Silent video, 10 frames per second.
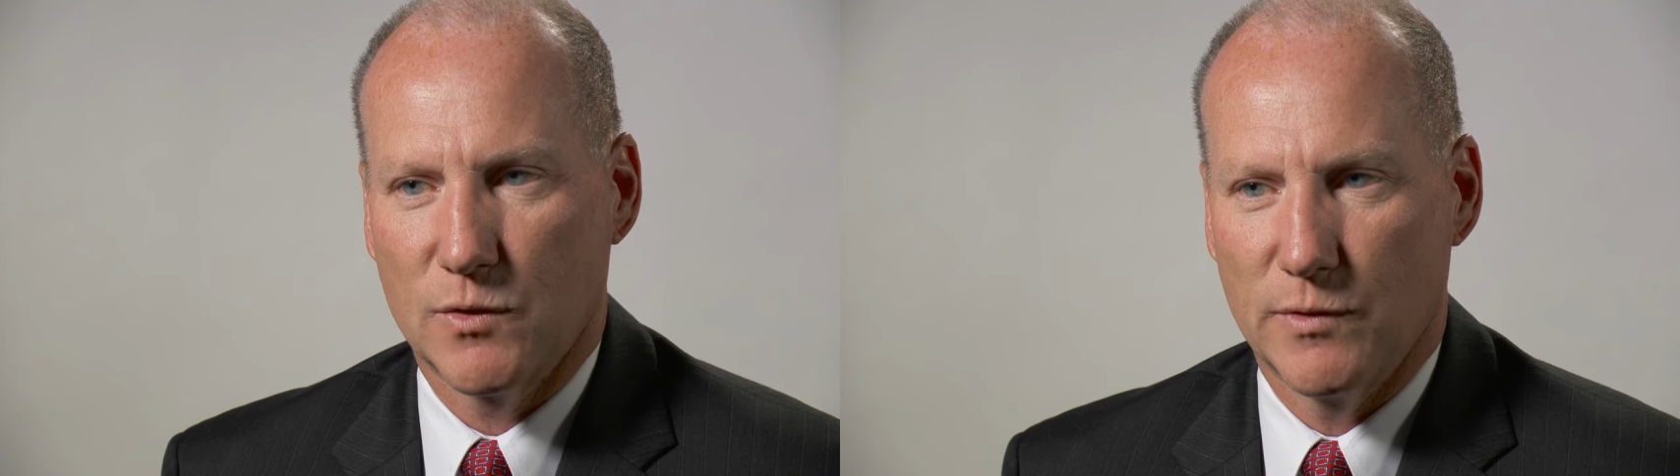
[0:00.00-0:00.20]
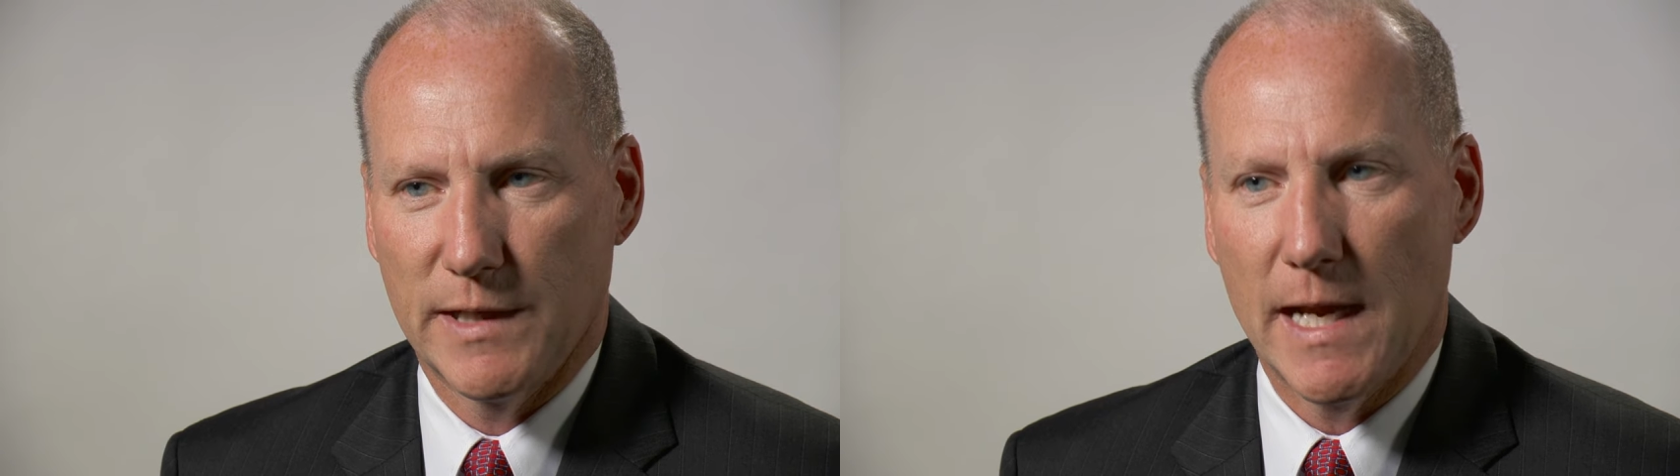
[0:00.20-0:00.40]

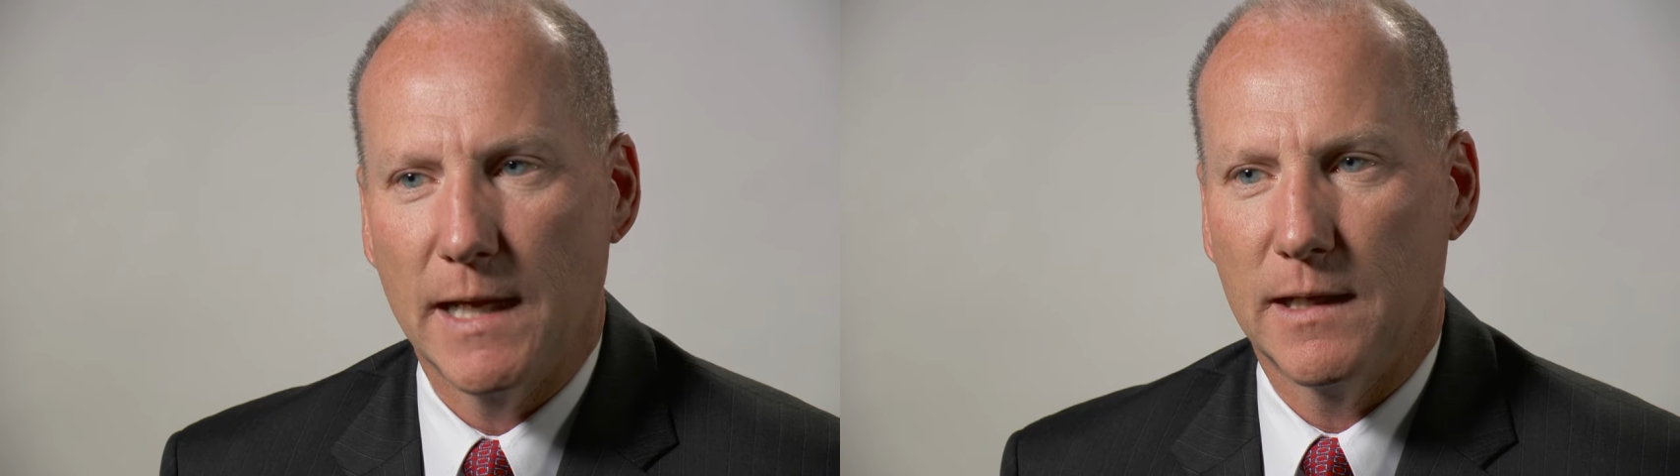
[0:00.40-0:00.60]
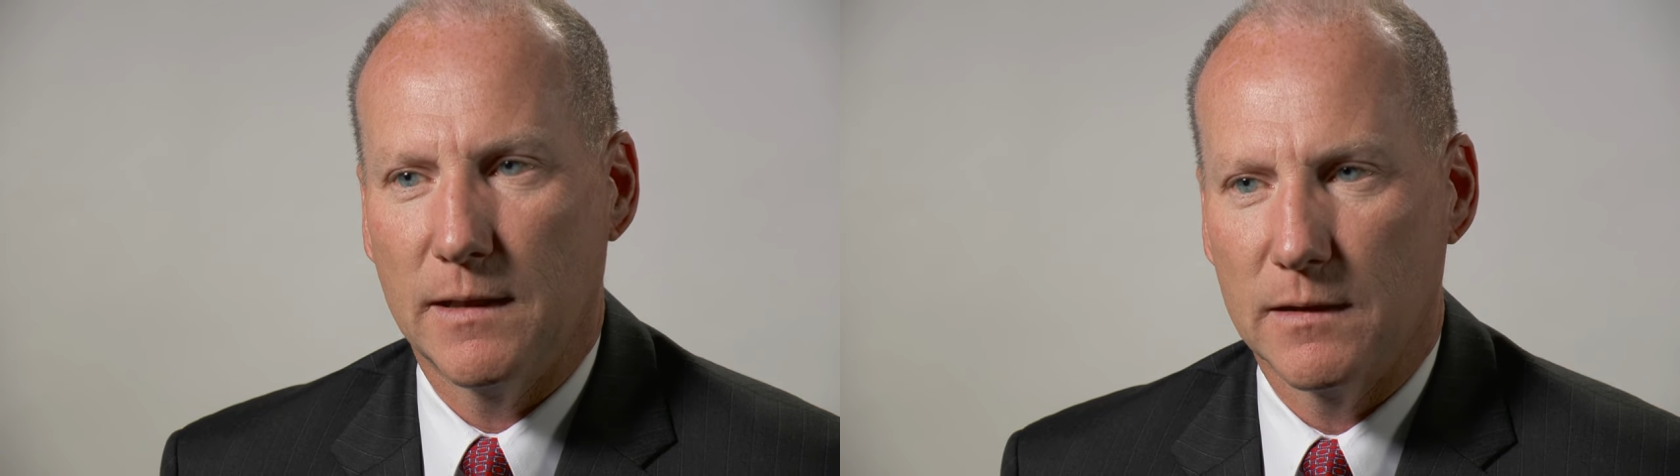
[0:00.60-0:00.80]

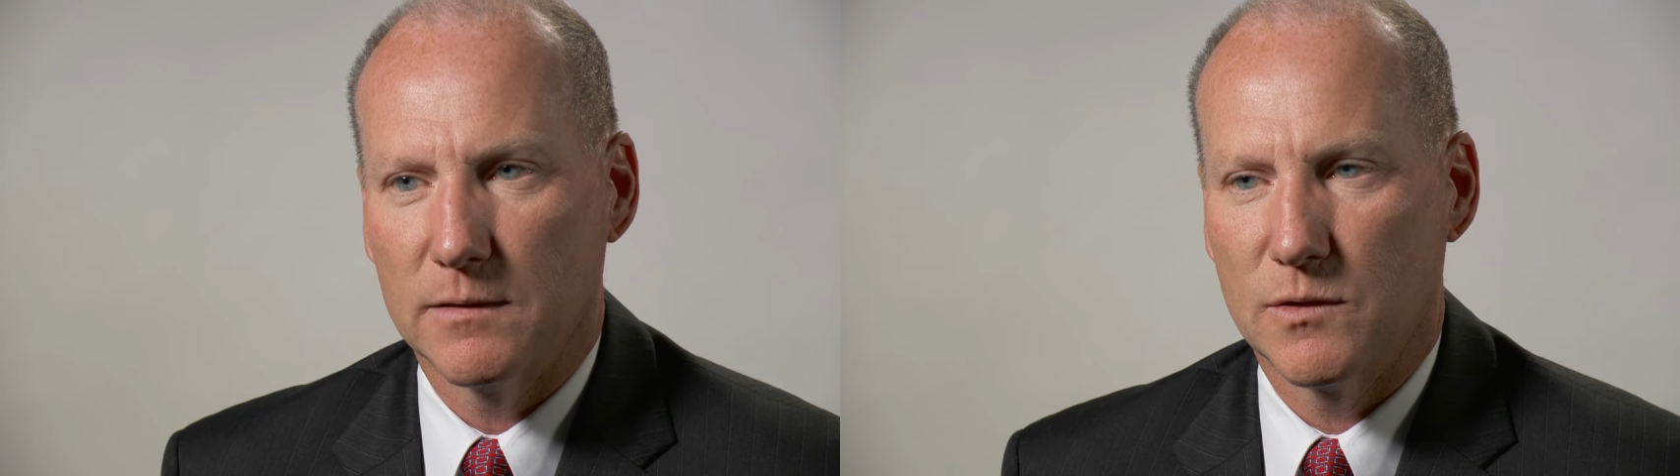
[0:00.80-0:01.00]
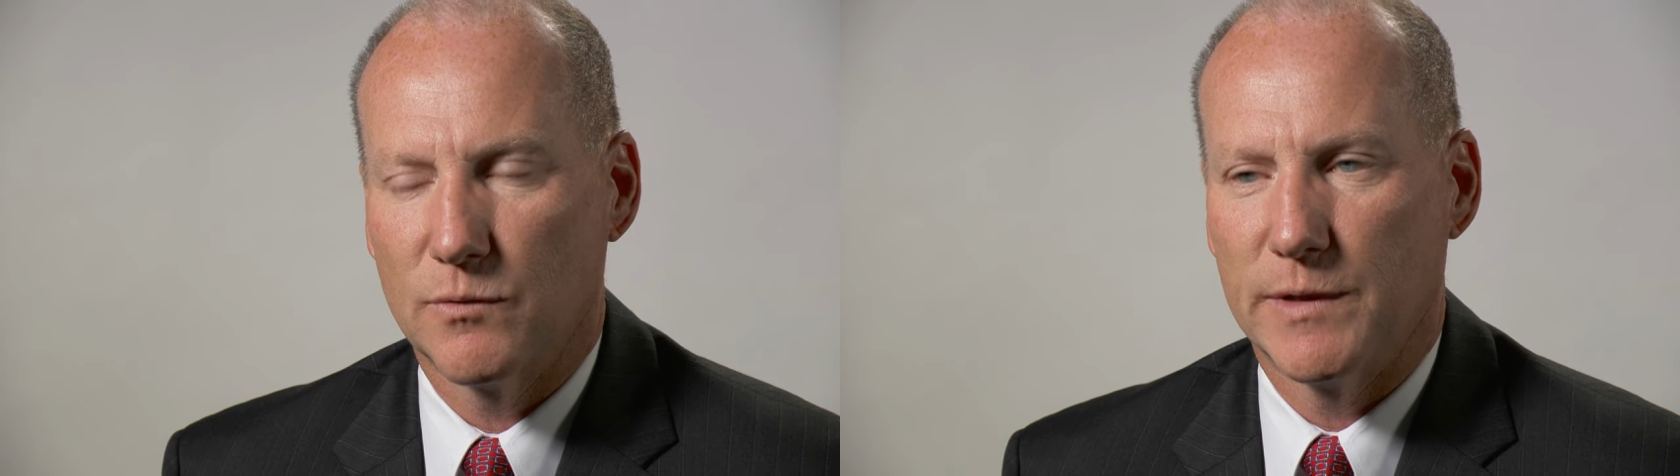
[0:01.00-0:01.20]

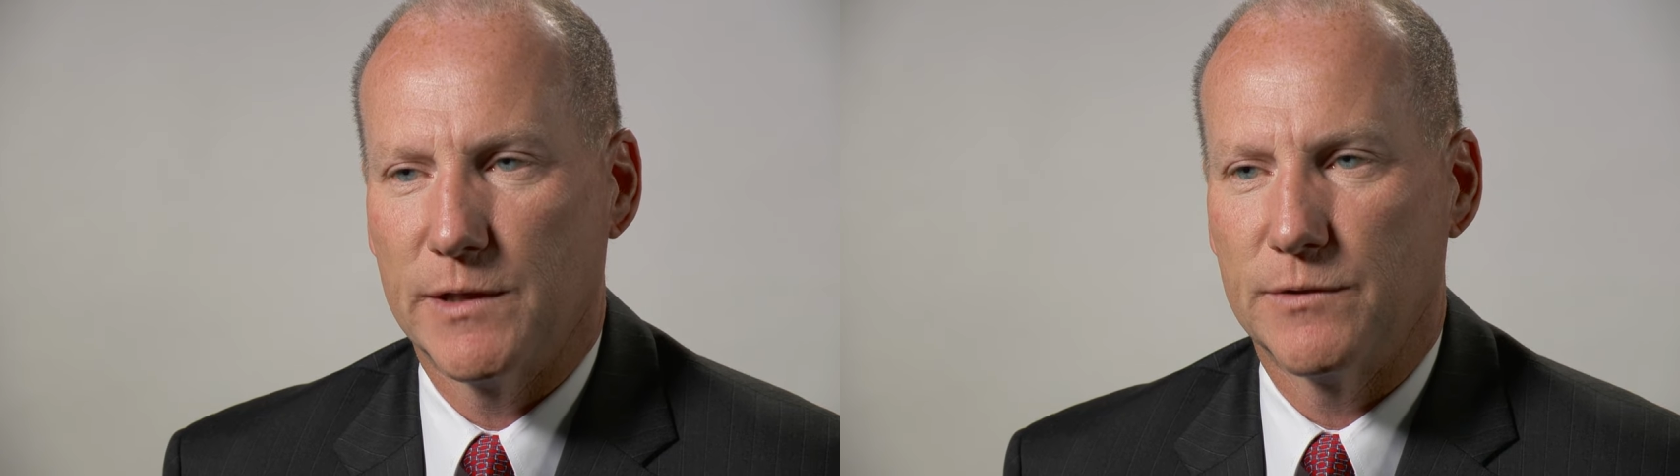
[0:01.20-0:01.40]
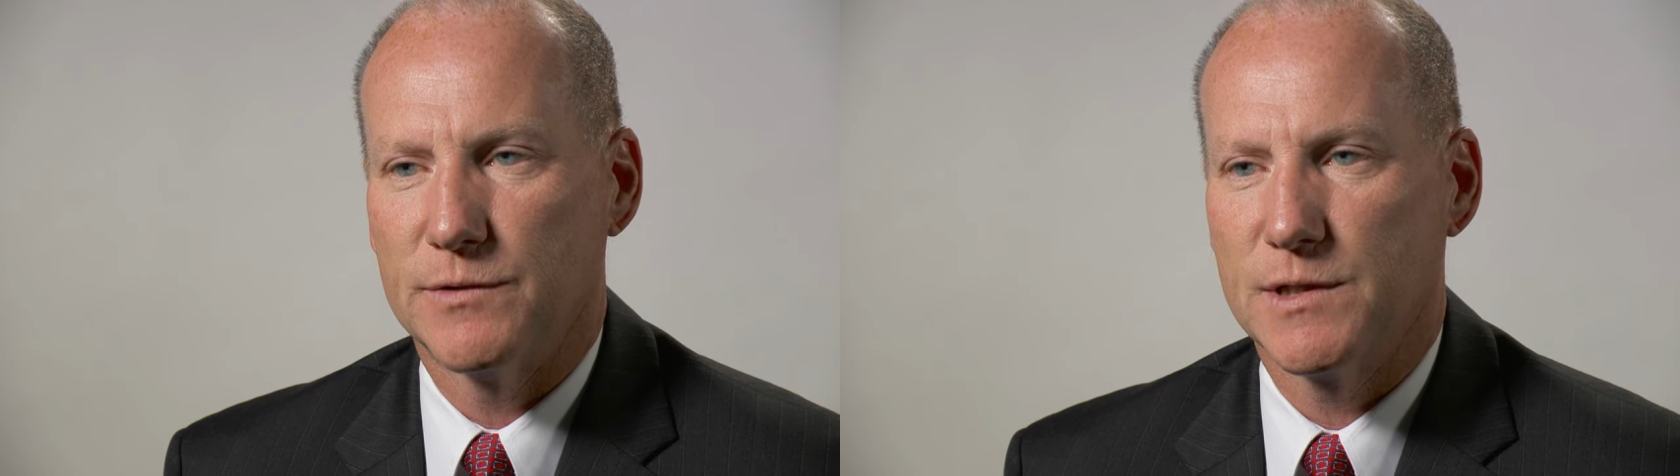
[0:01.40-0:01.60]
creating
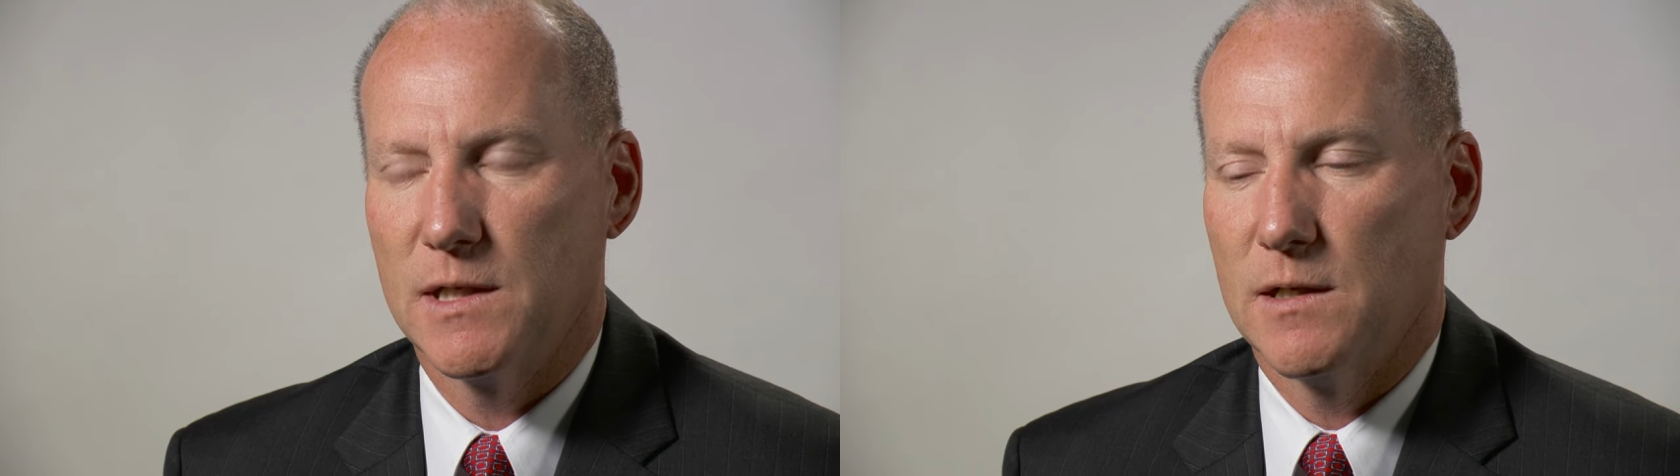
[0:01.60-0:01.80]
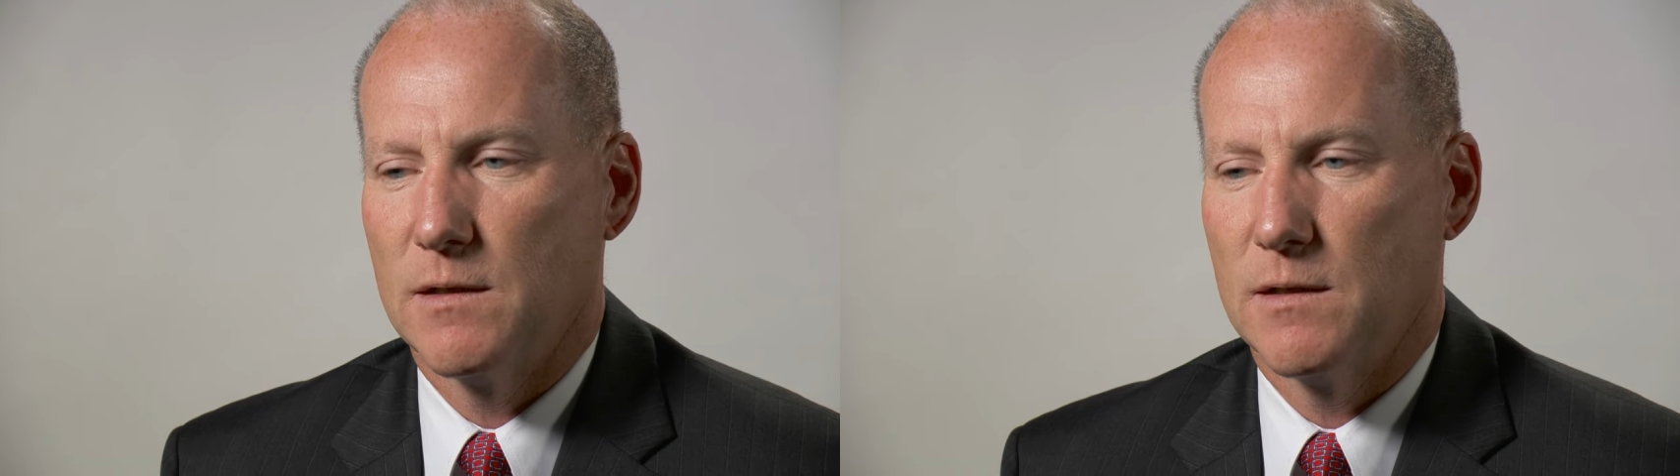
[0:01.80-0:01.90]
careers